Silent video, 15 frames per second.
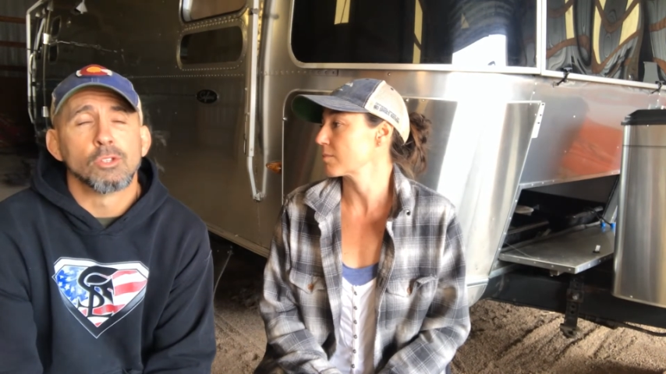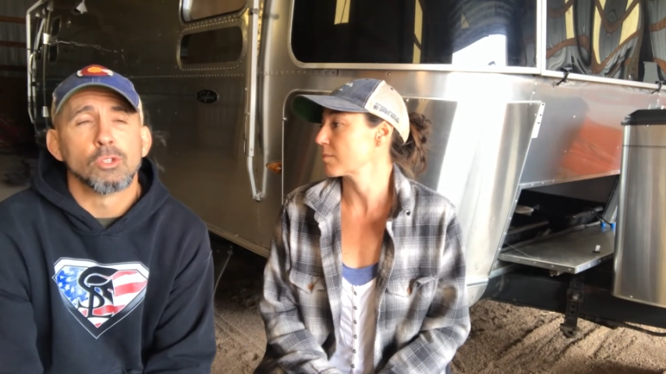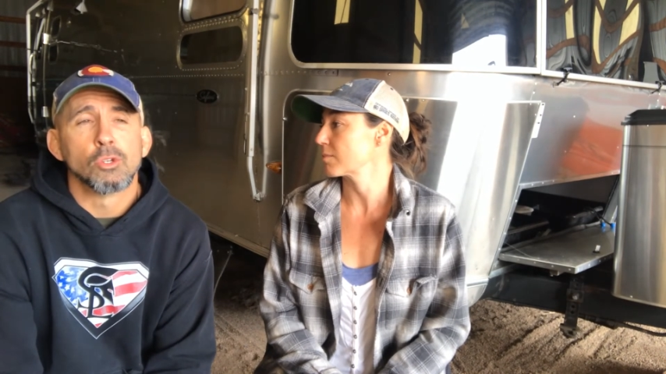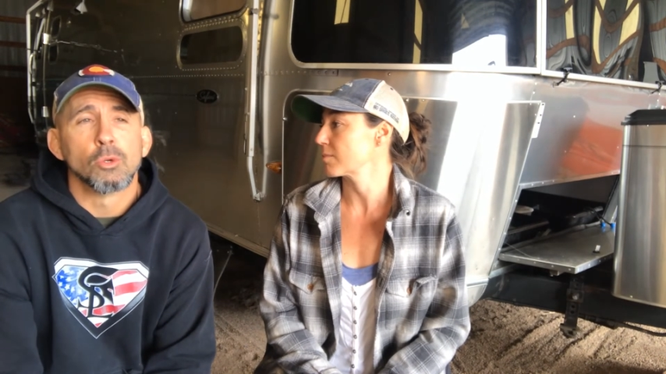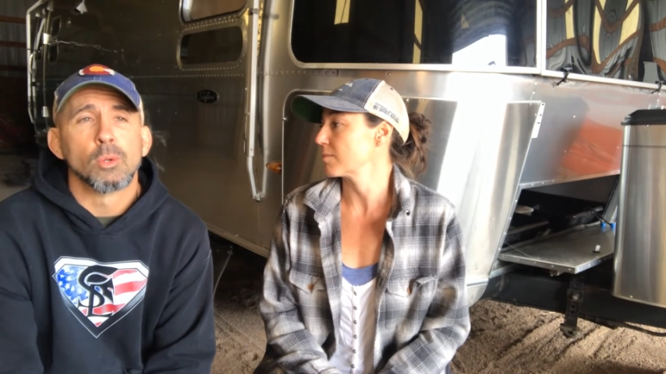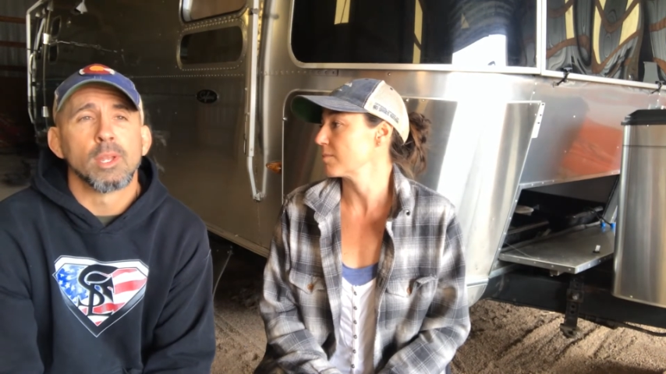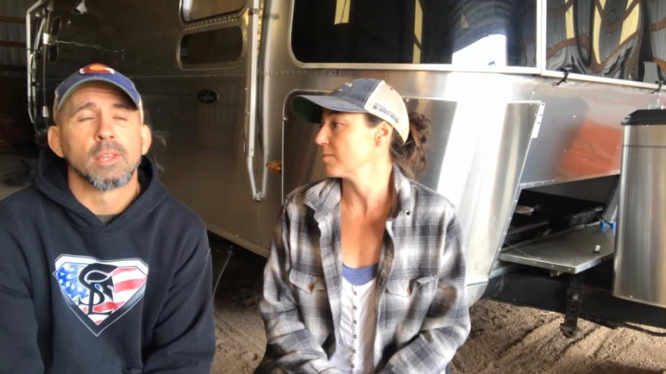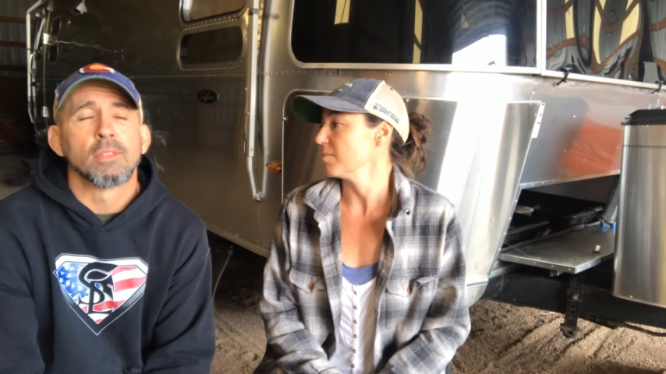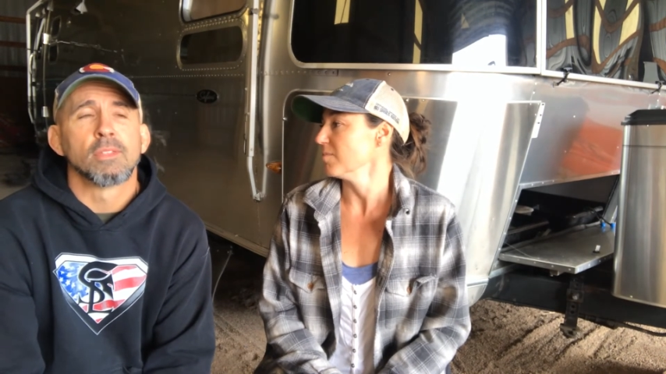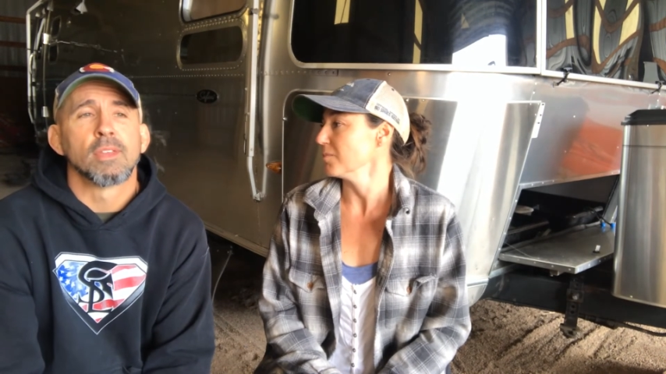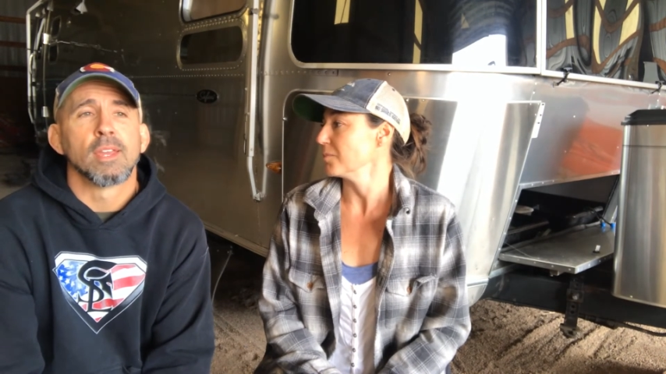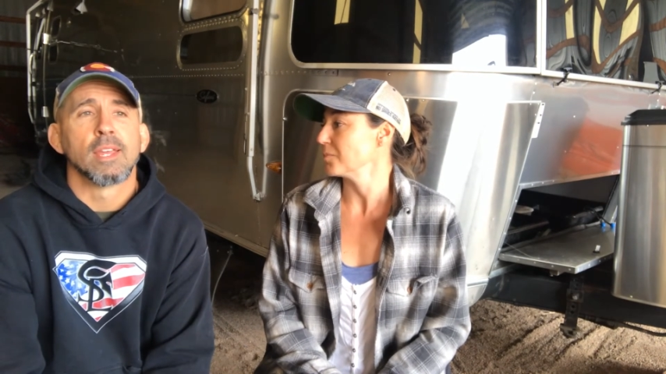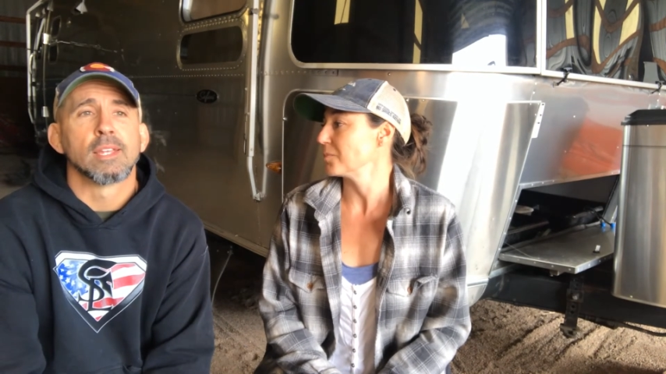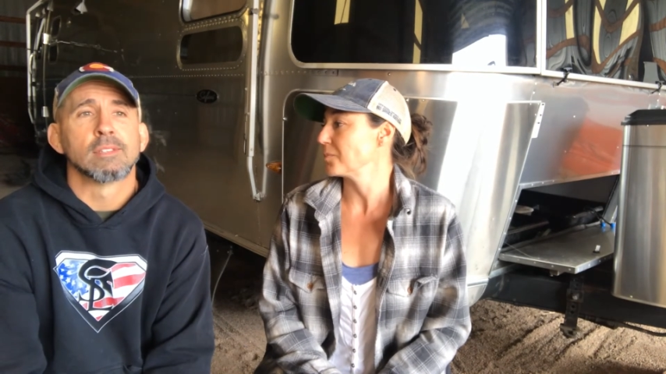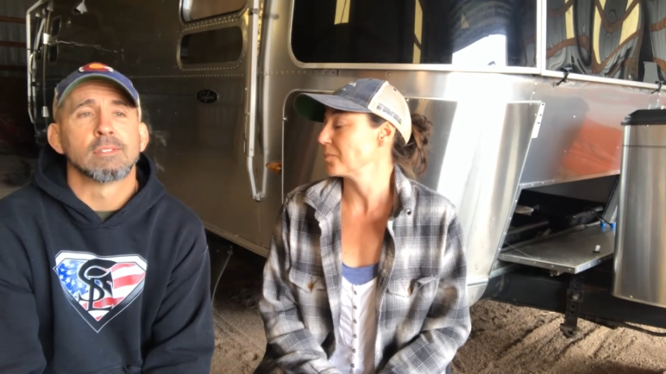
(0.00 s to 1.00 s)
doing
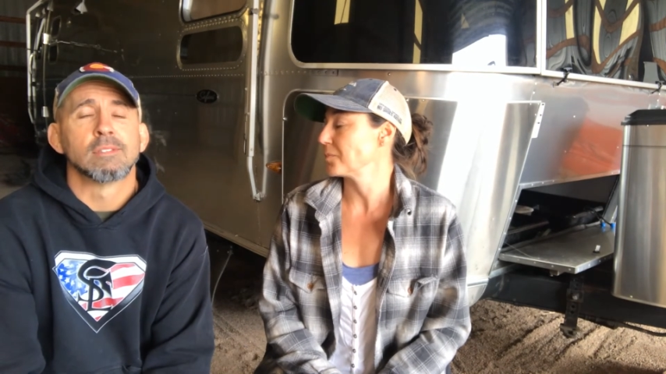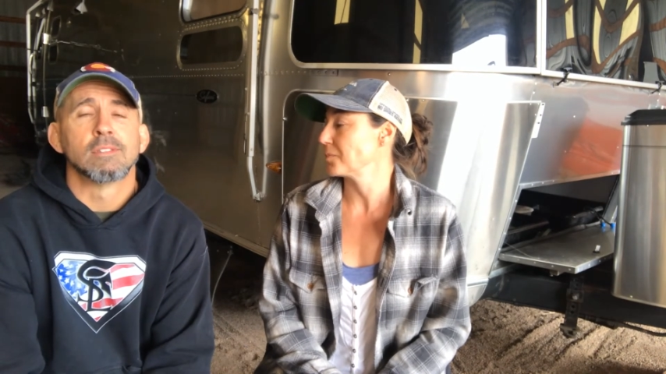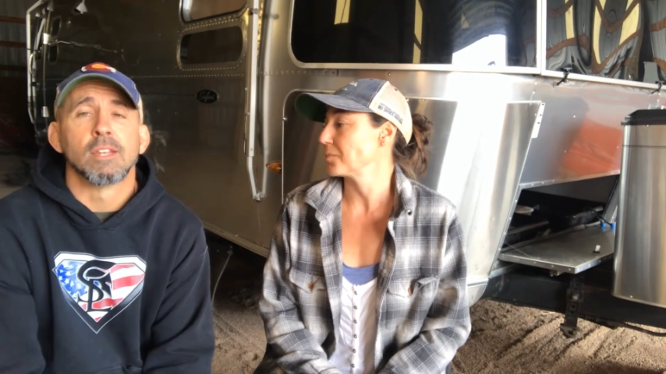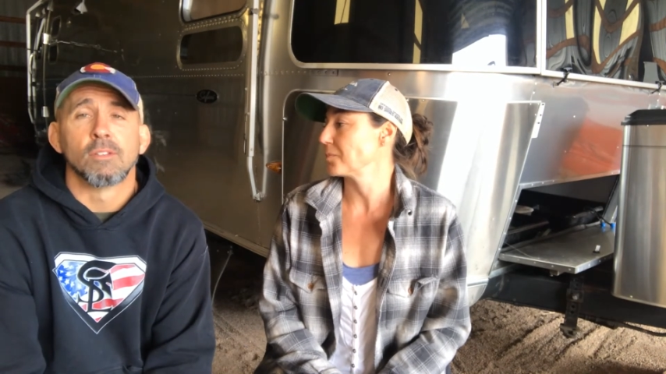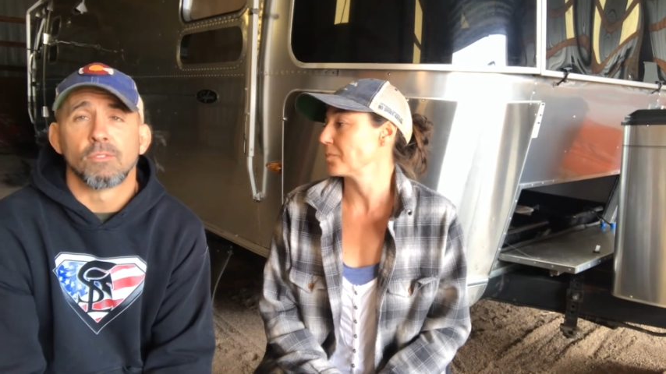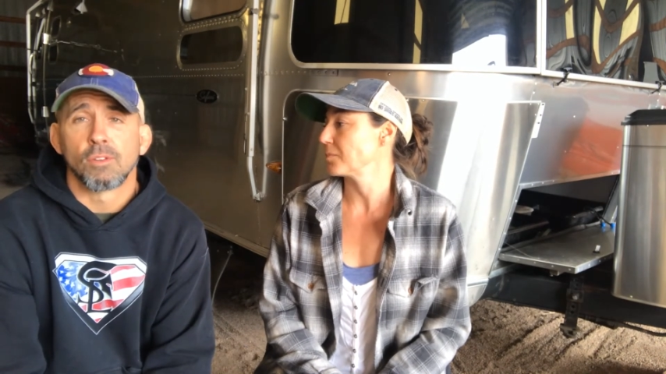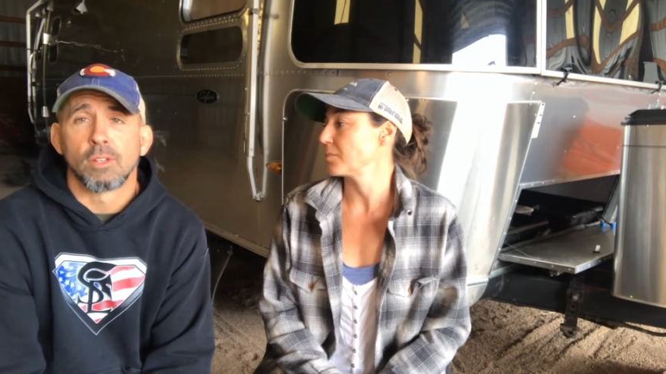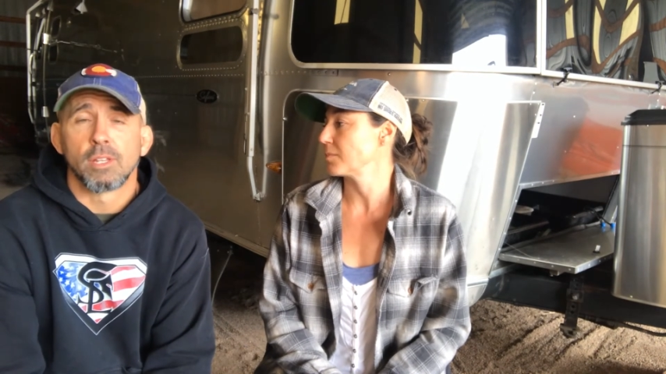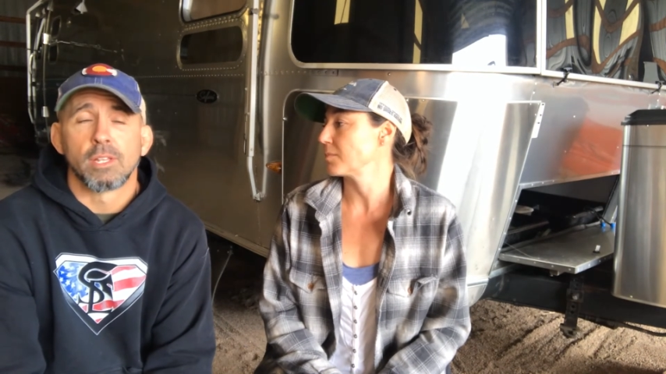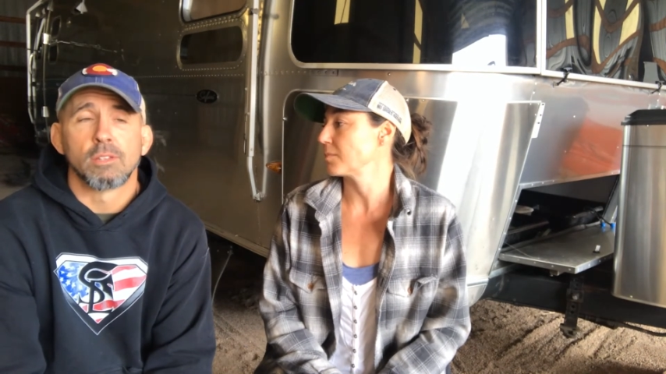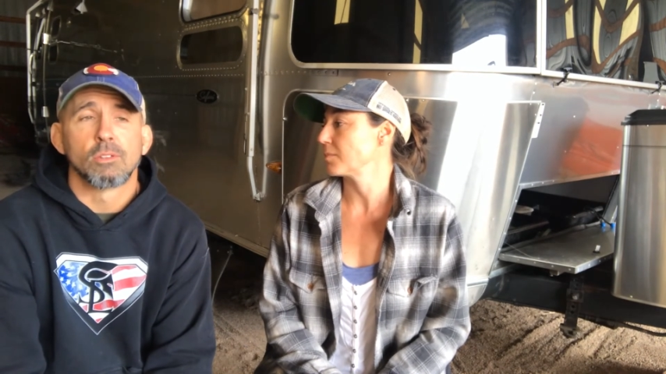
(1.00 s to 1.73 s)
things differently,